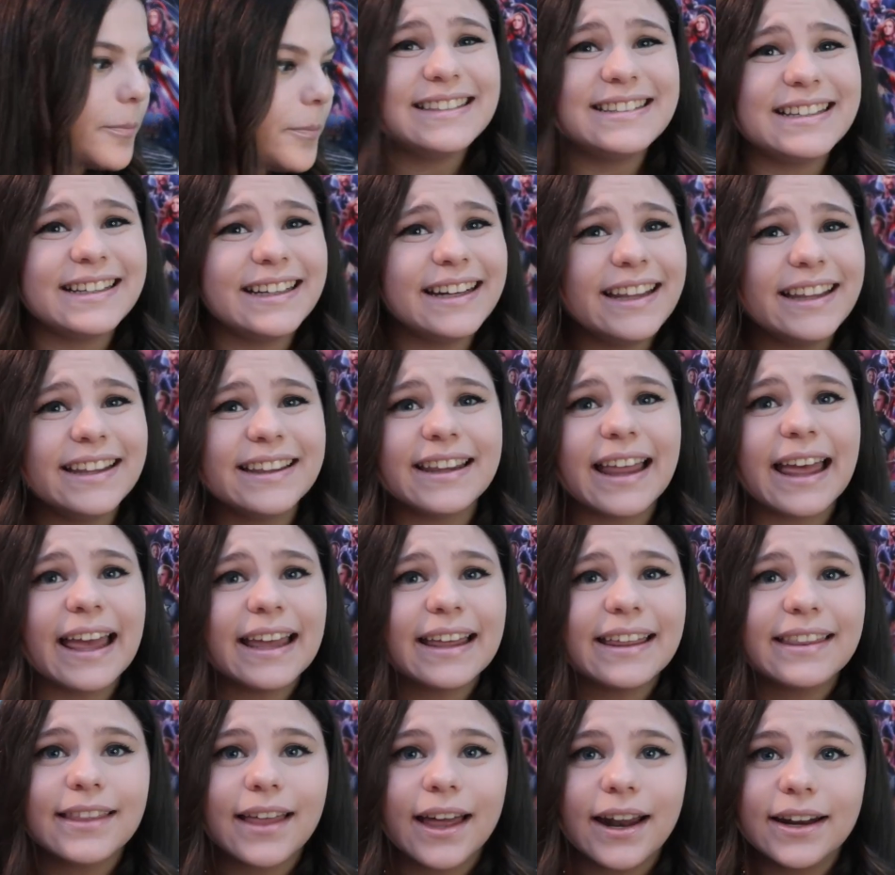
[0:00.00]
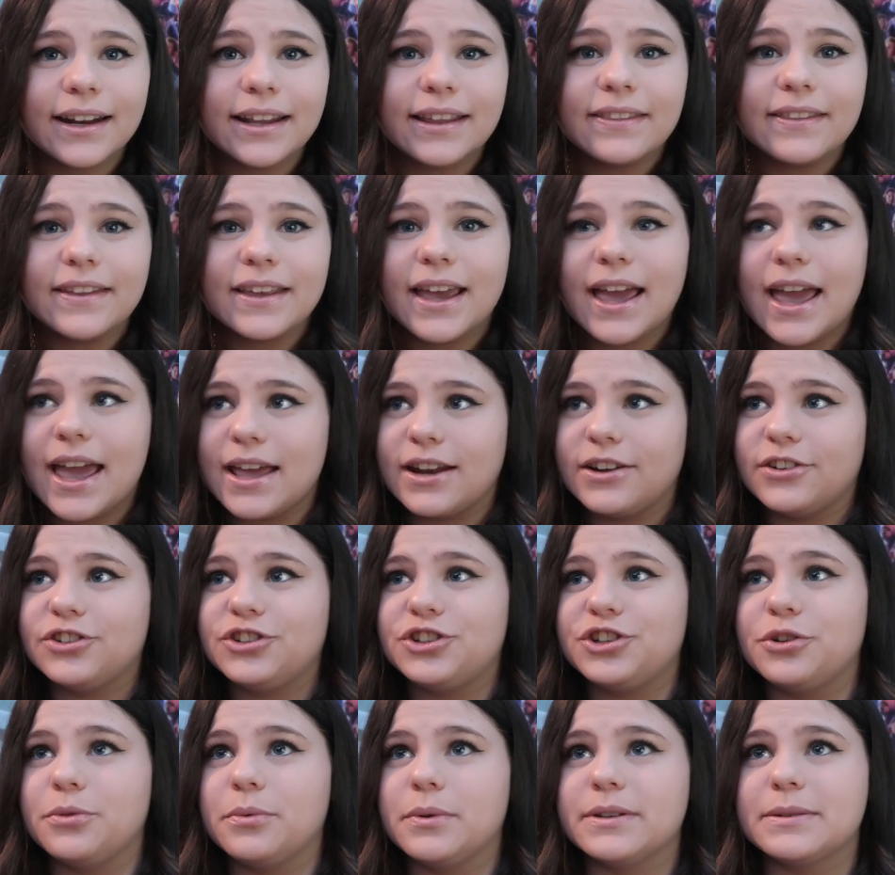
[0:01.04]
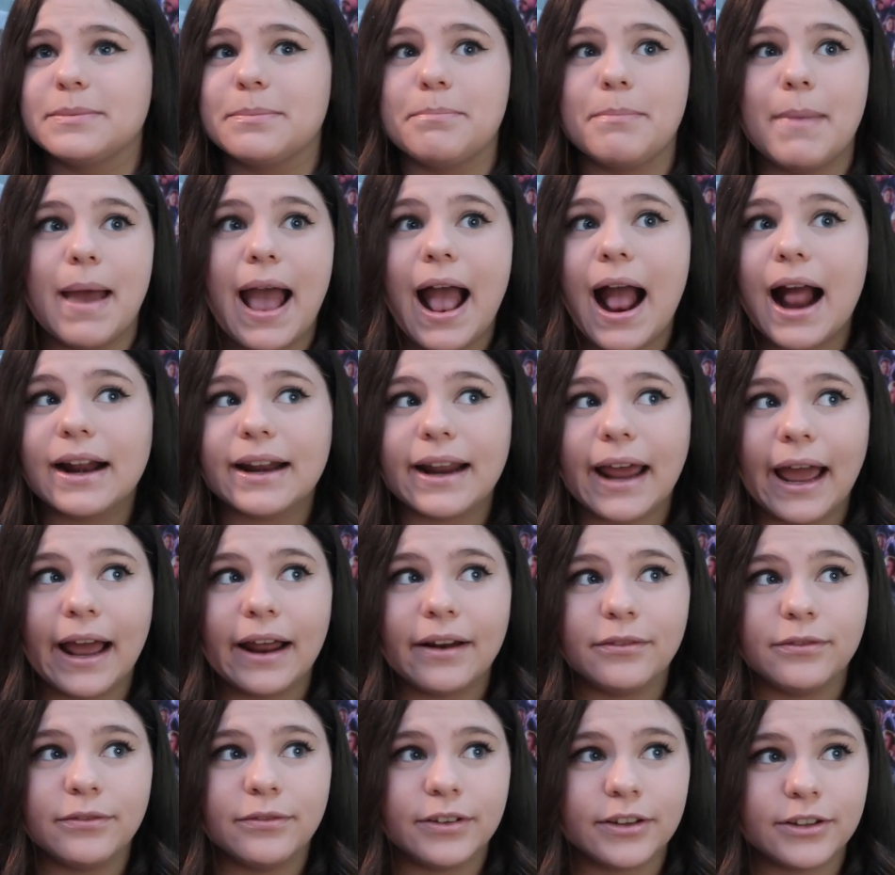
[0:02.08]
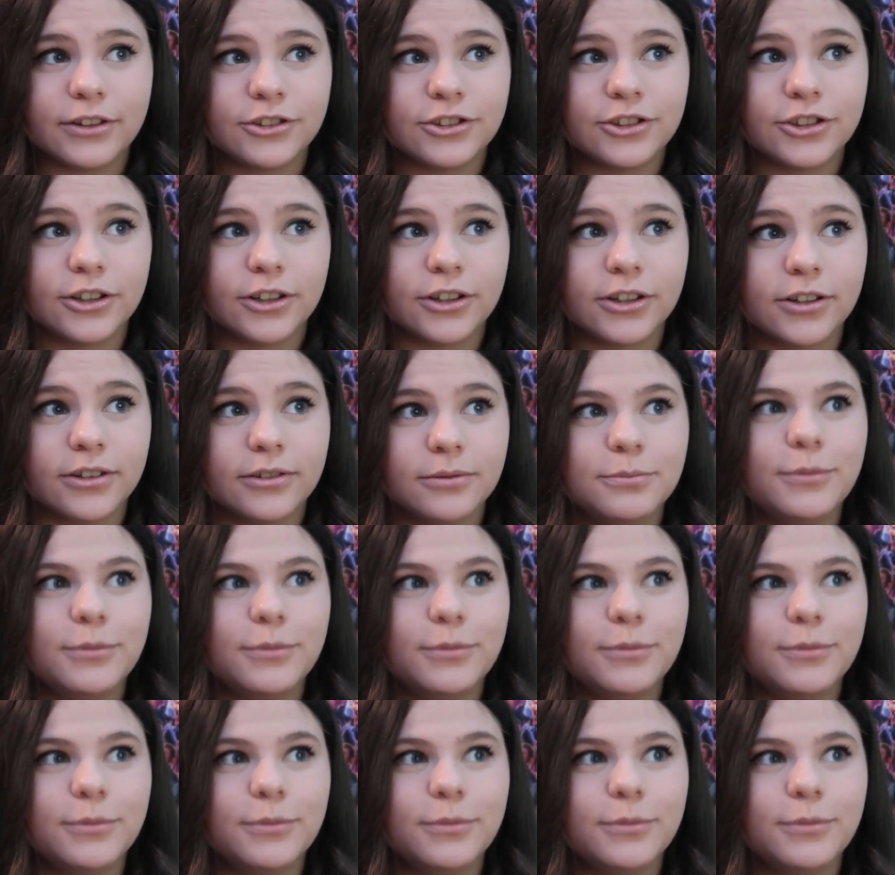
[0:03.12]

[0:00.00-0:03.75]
I didn't like that in the end she was mad at Victor.